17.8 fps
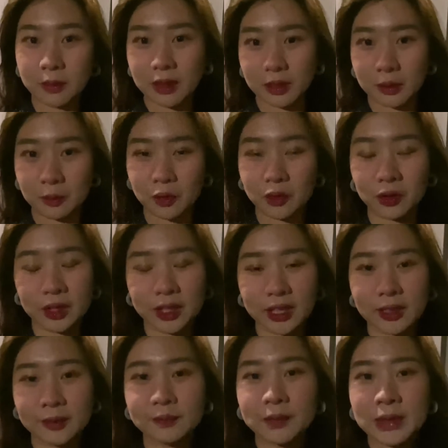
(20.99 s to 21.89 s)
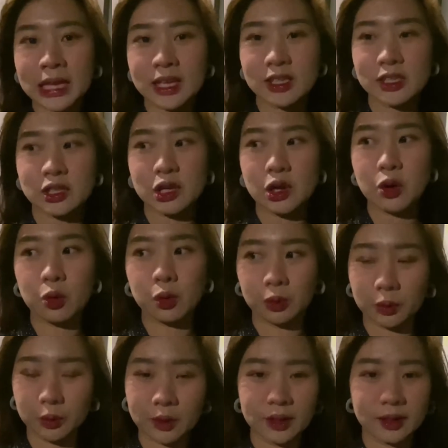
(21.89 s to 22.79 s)
in the morning, so
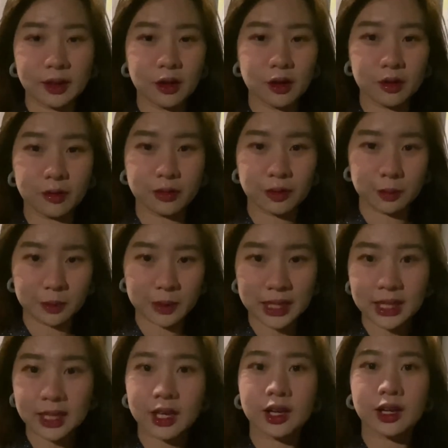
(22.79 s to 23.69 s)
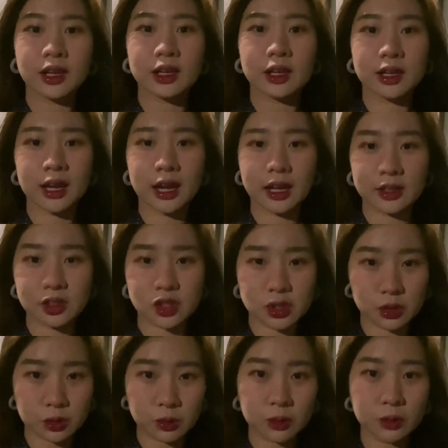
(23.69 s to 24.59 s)
we will go from here at
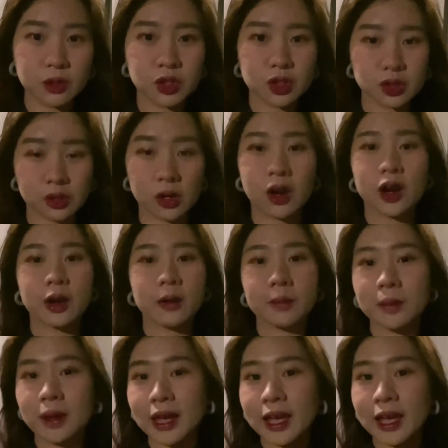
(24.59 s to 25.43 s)
2 sharp,